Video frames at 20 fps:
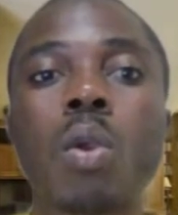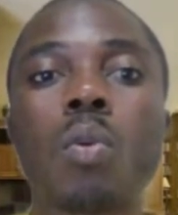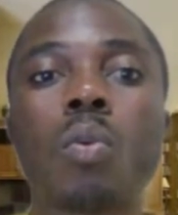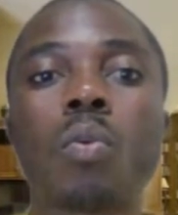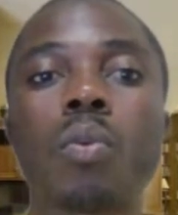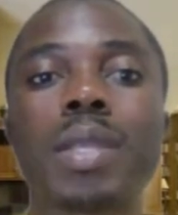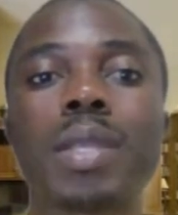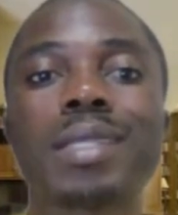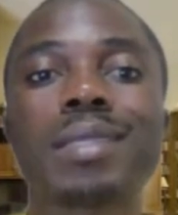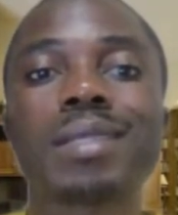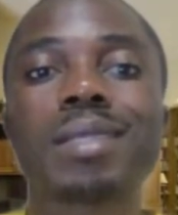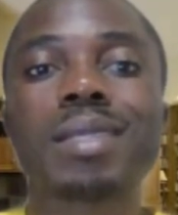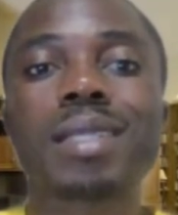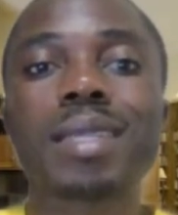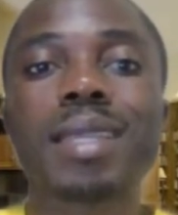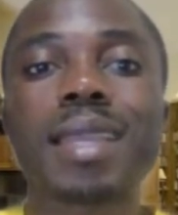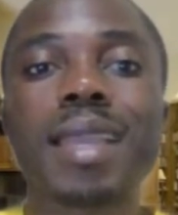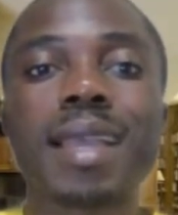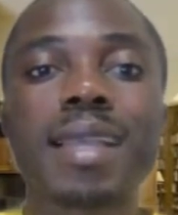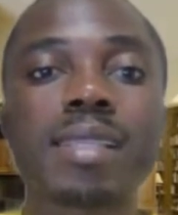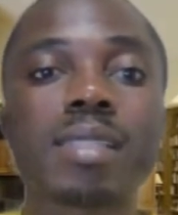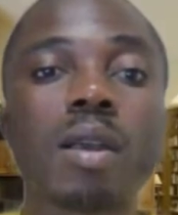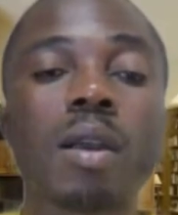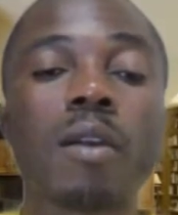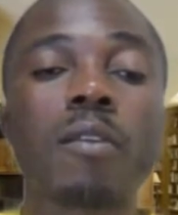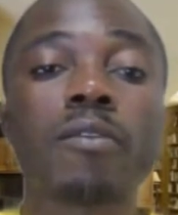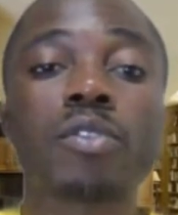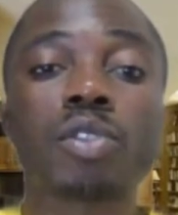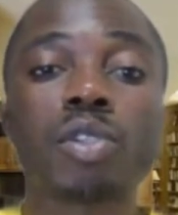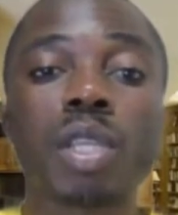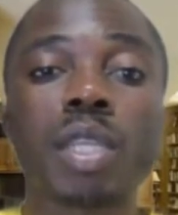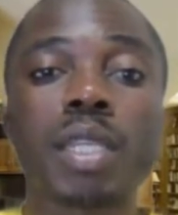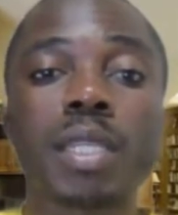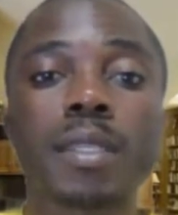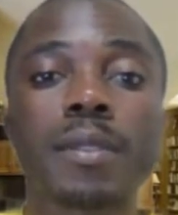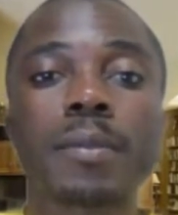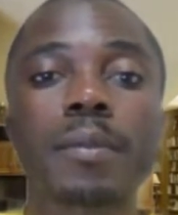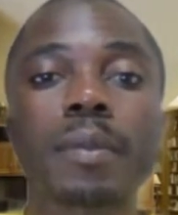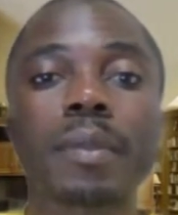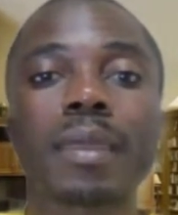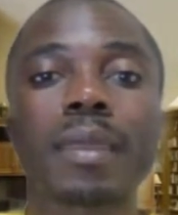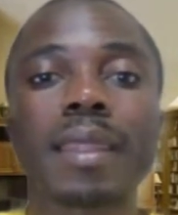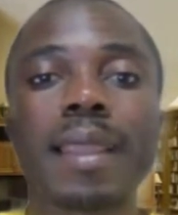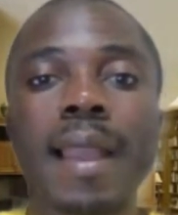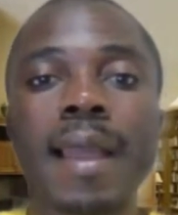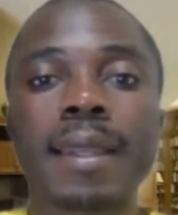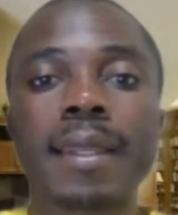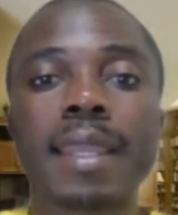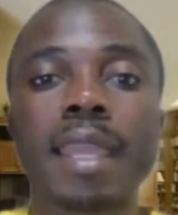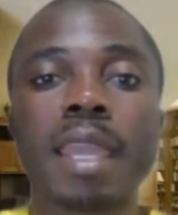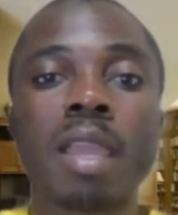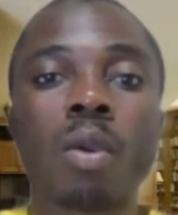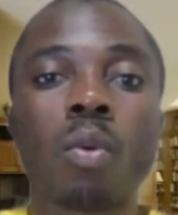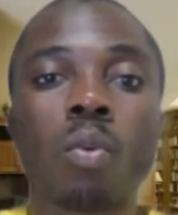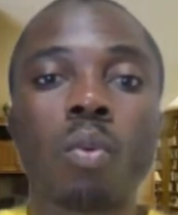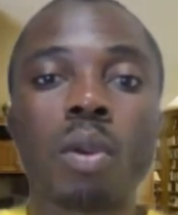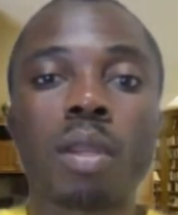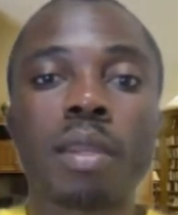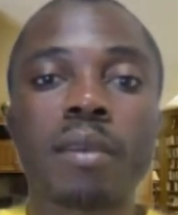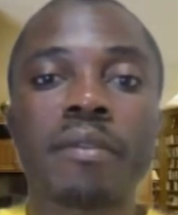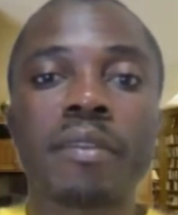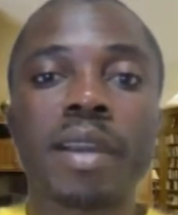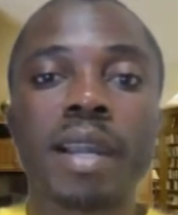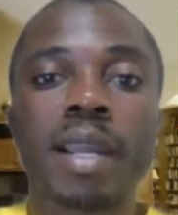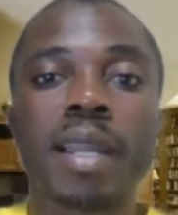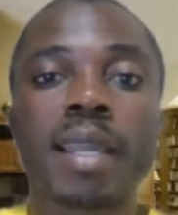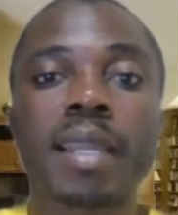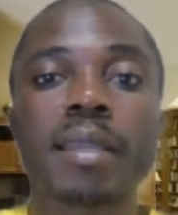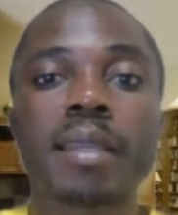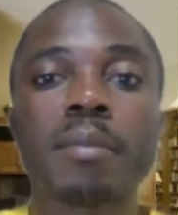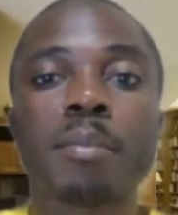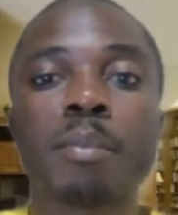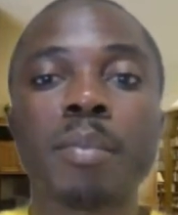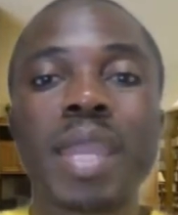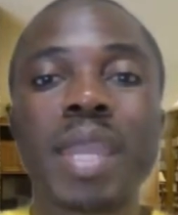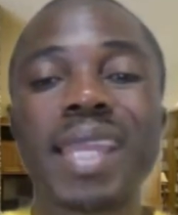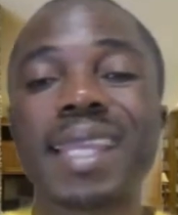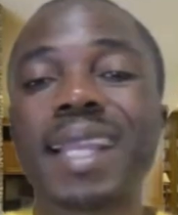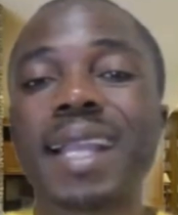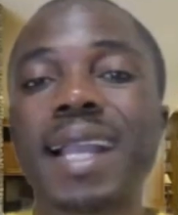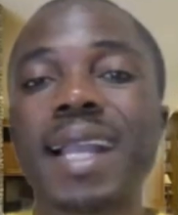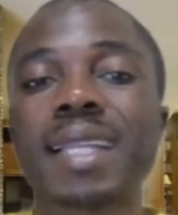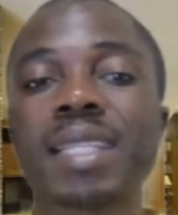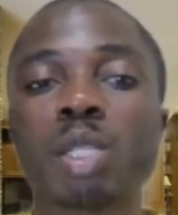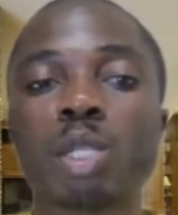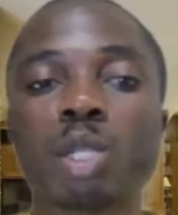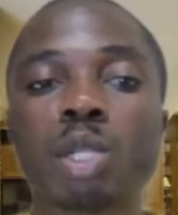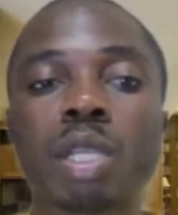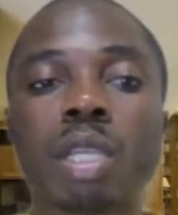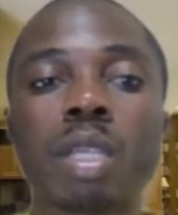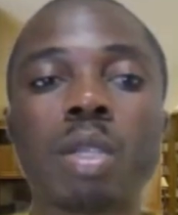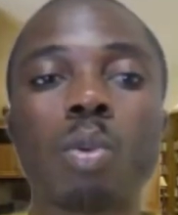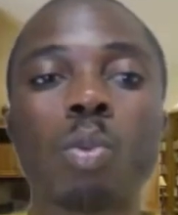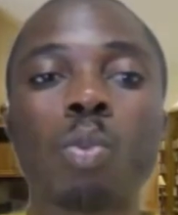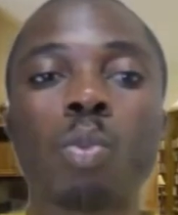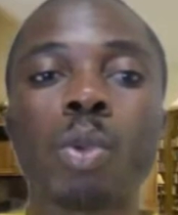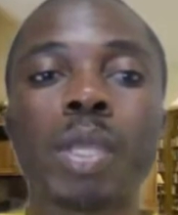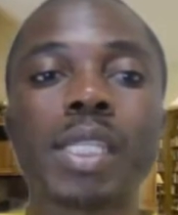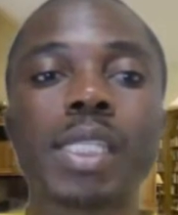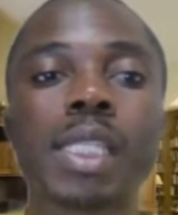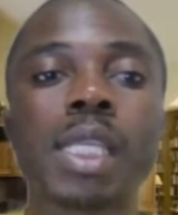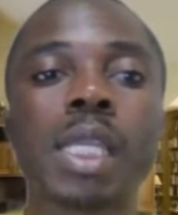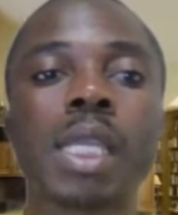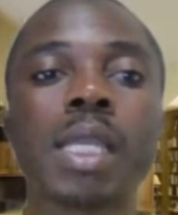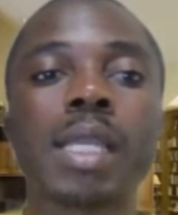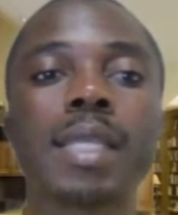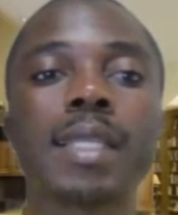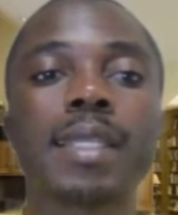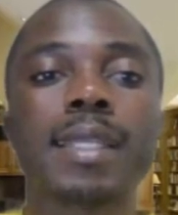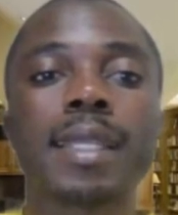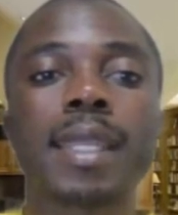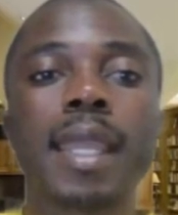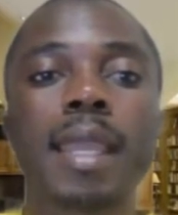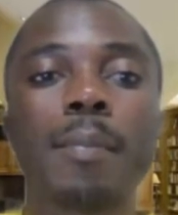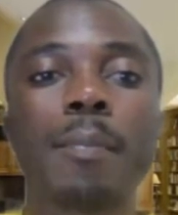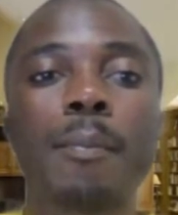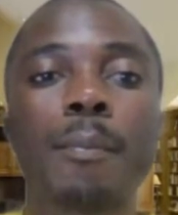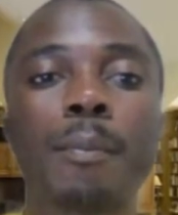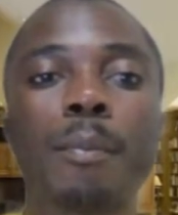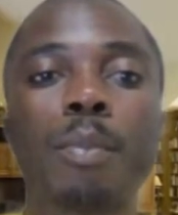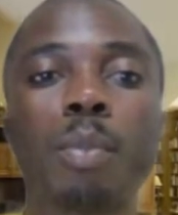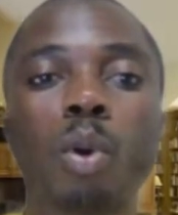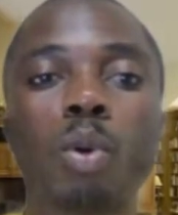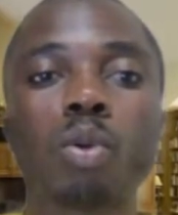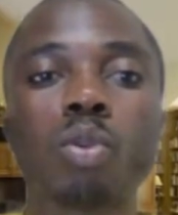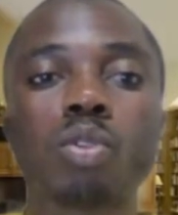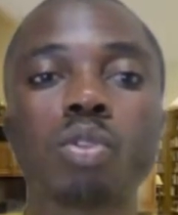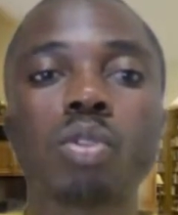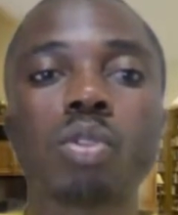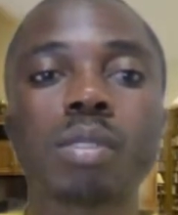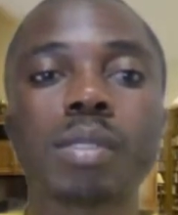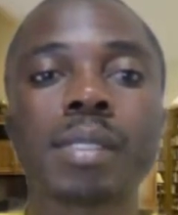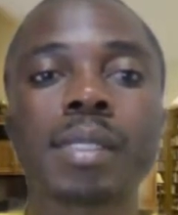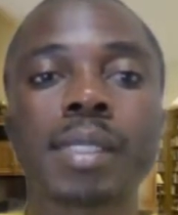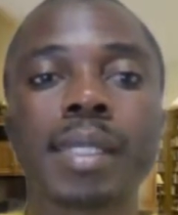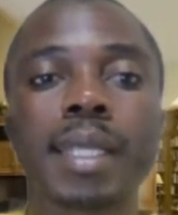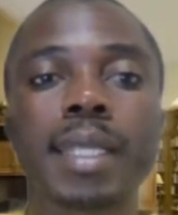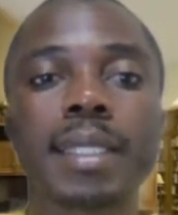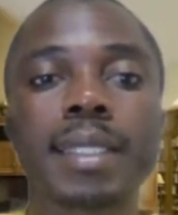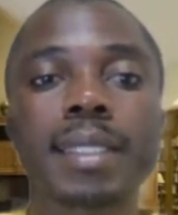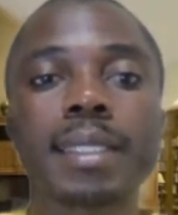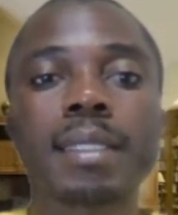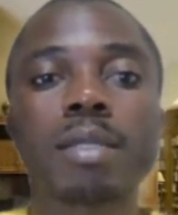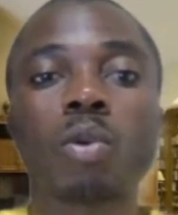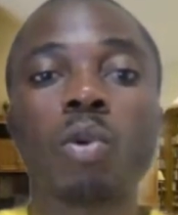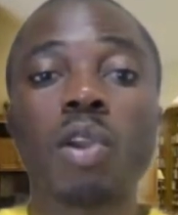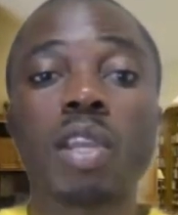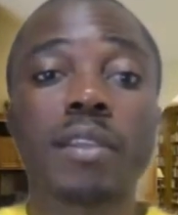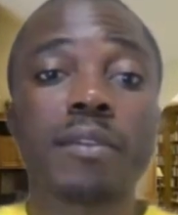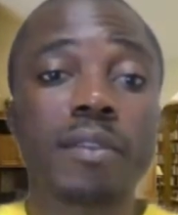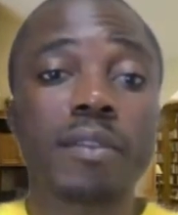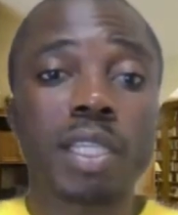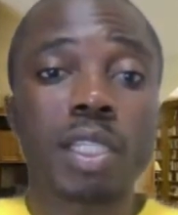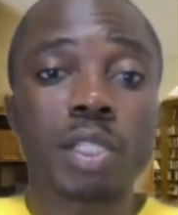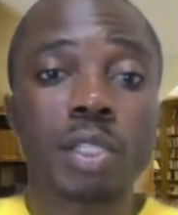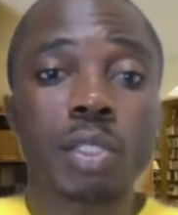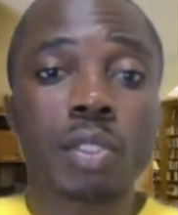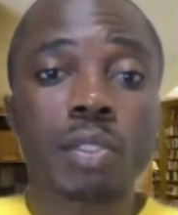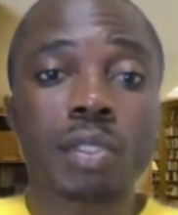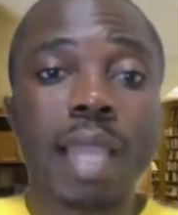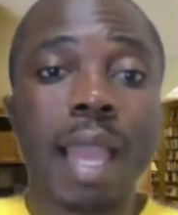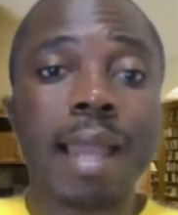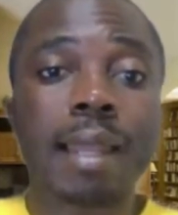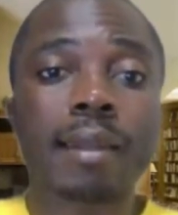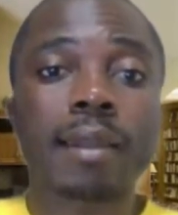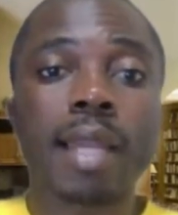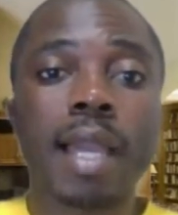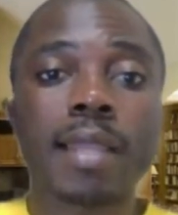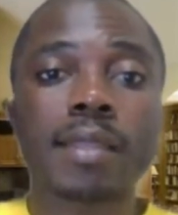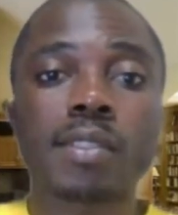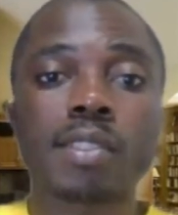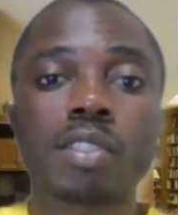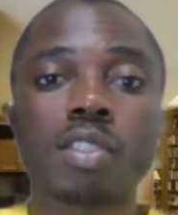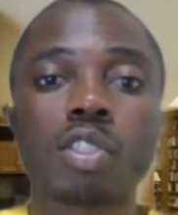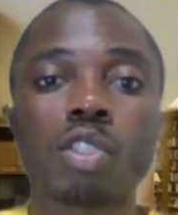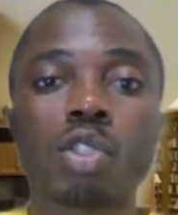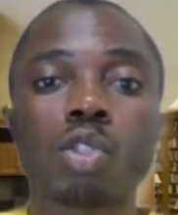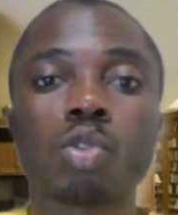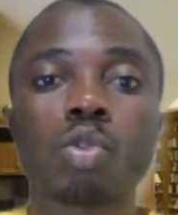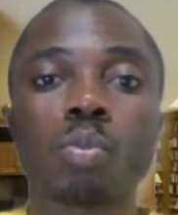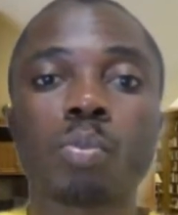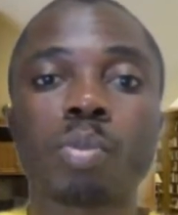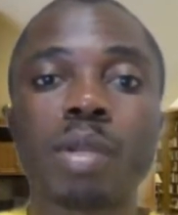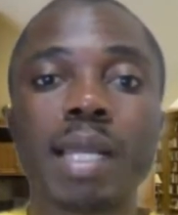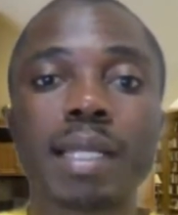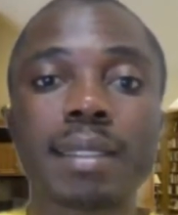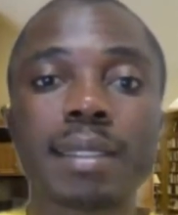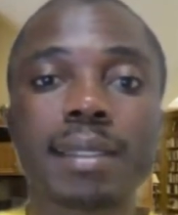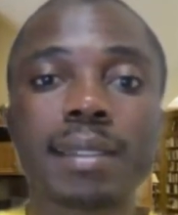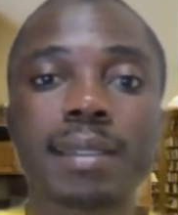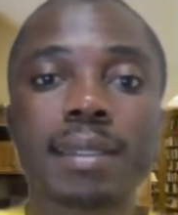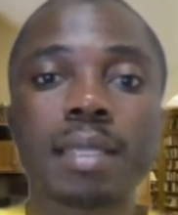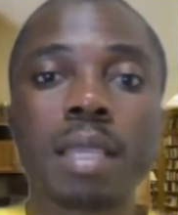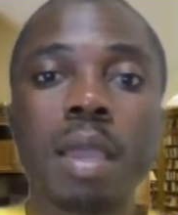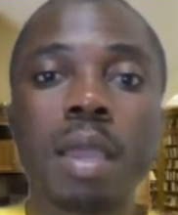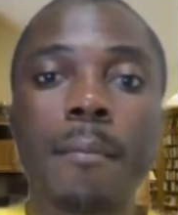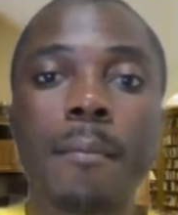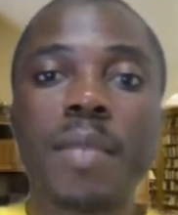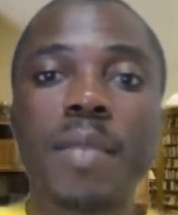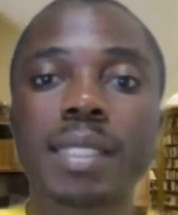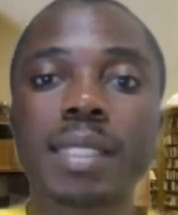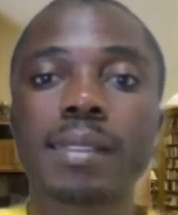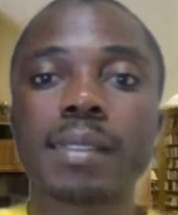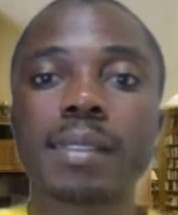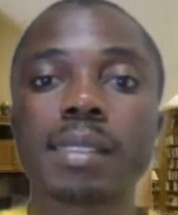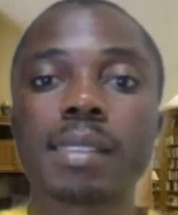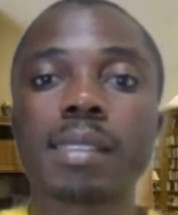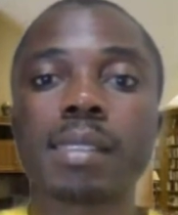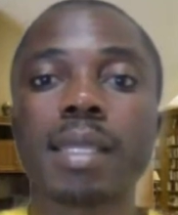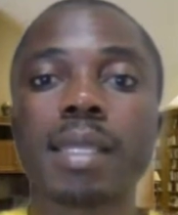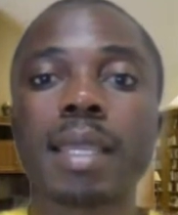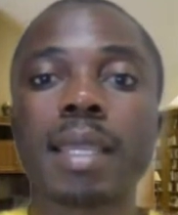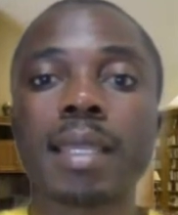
with 3 years of training and a qualified medical degree with the post-grade qualifications and license to practice medicine